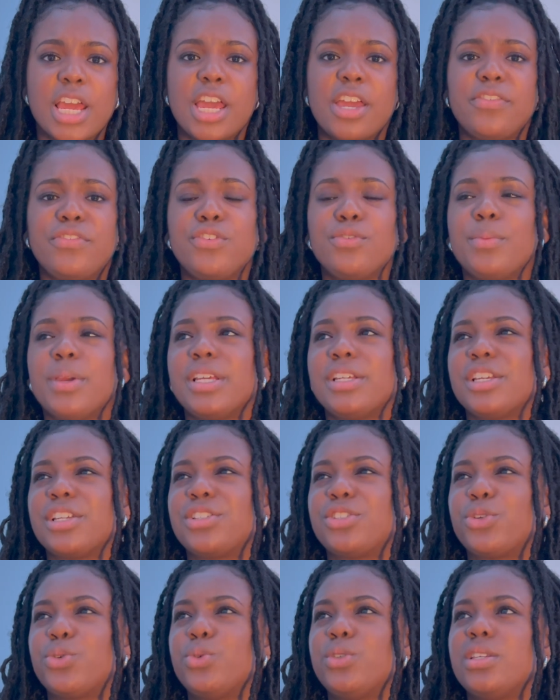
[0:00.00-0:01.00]
If you make
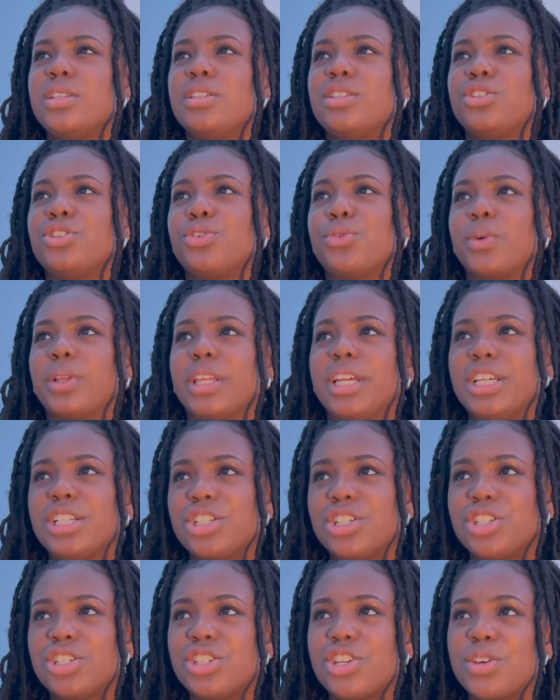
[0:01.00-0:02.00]
excuses in your
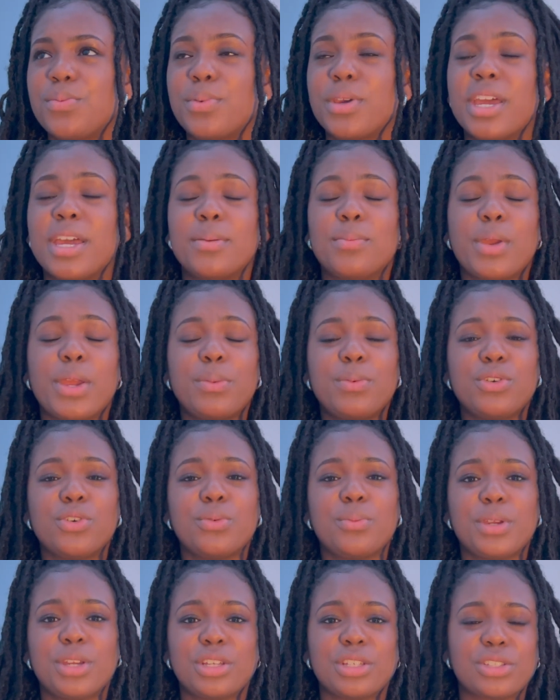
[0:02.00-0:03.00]
relationship, maybe you'll
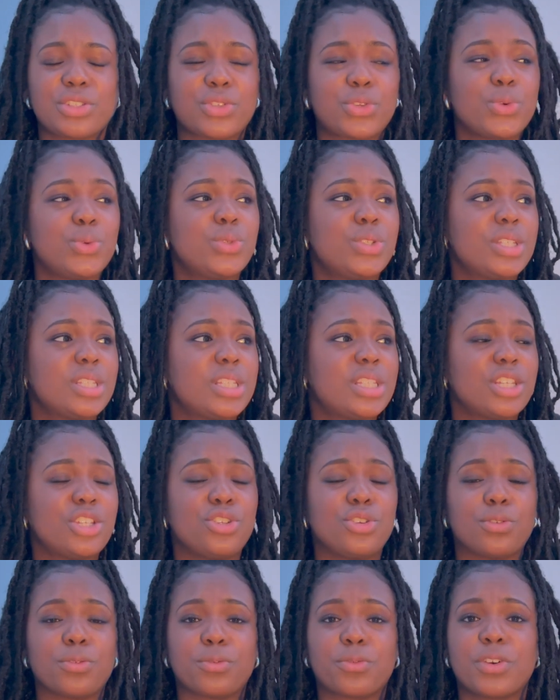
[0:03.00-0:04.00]
make excuses in
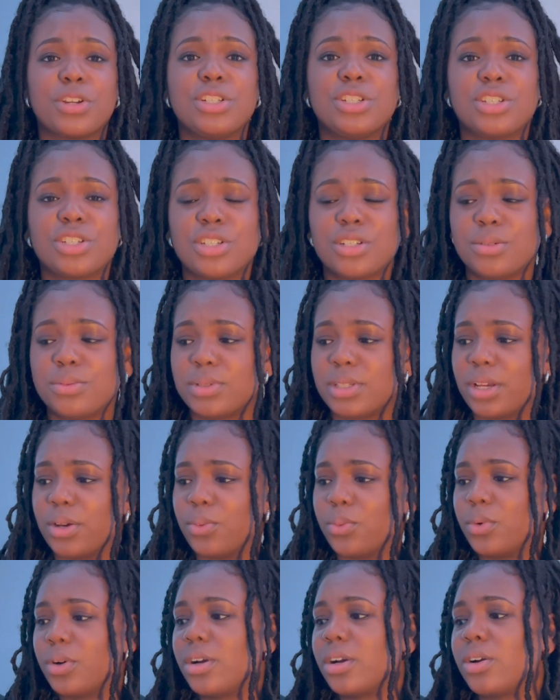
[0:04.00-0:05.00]
your friendships, at
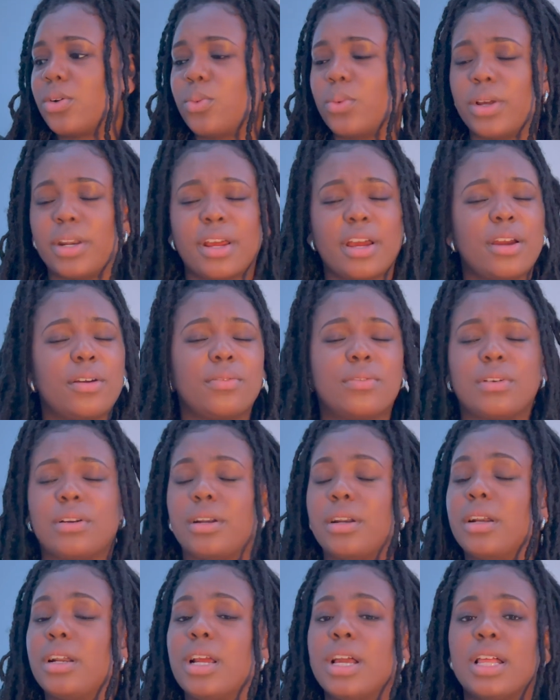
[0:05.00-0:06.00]
work,
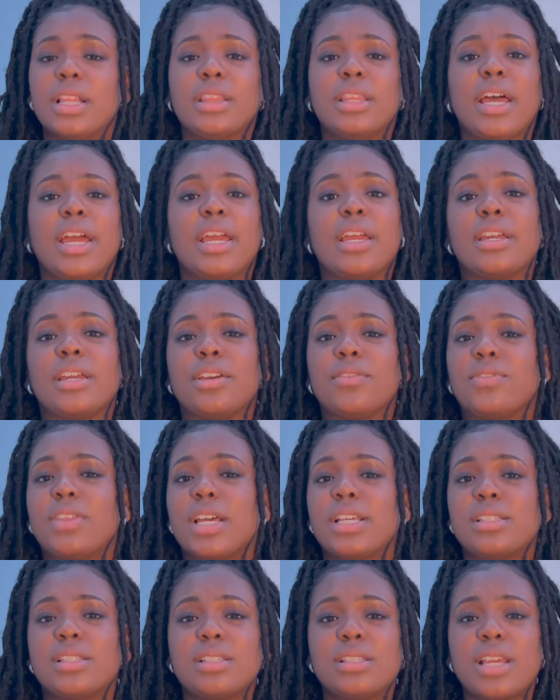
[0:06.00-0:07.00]
whatever. Like, if
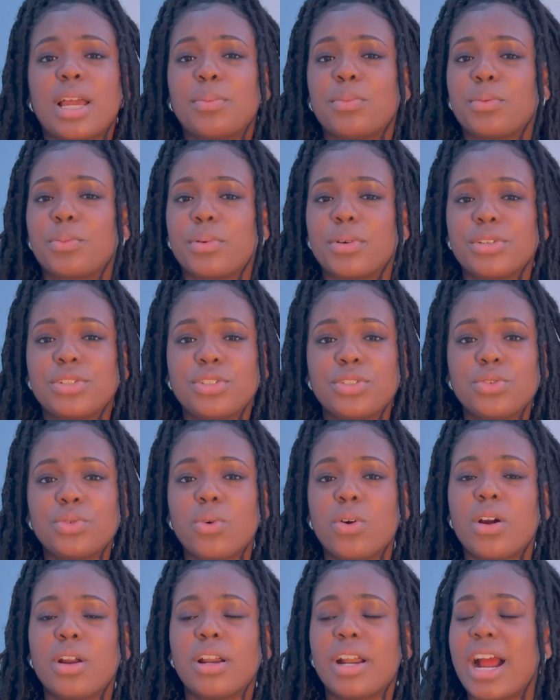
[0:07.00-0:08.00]
that's the type of person you
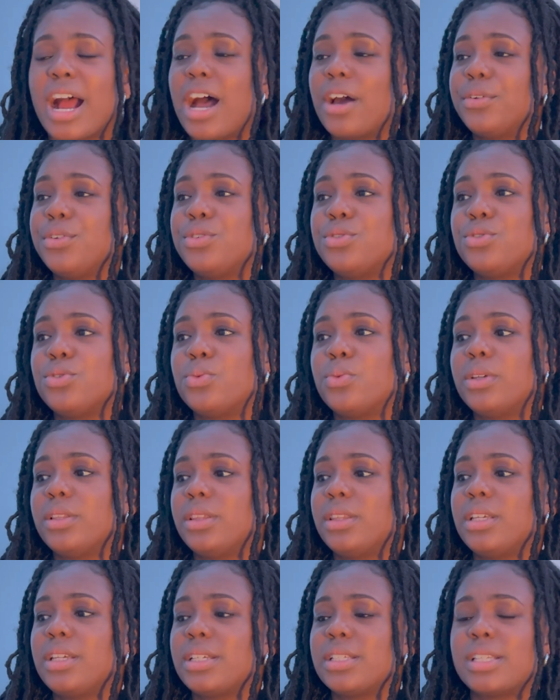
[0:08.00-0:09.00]
are, how you do one
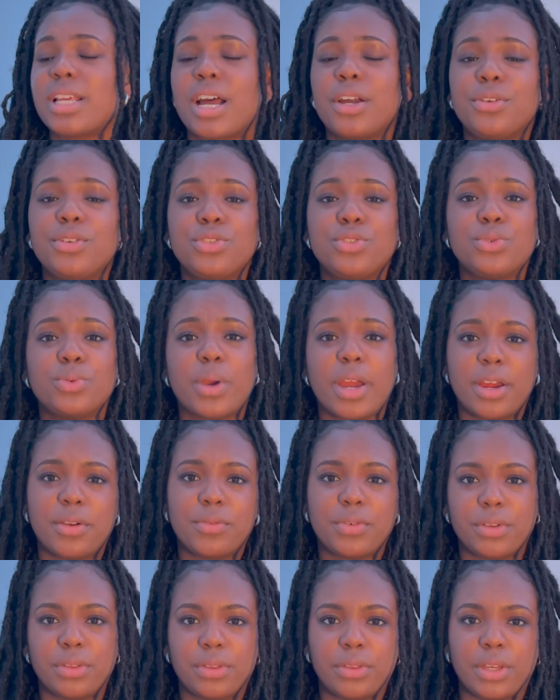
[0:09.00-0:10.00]
thing is how you do
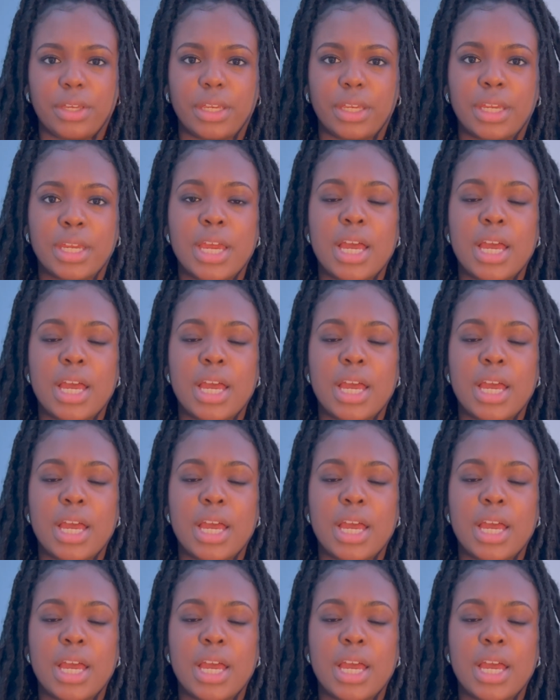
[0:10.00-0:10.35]
everything.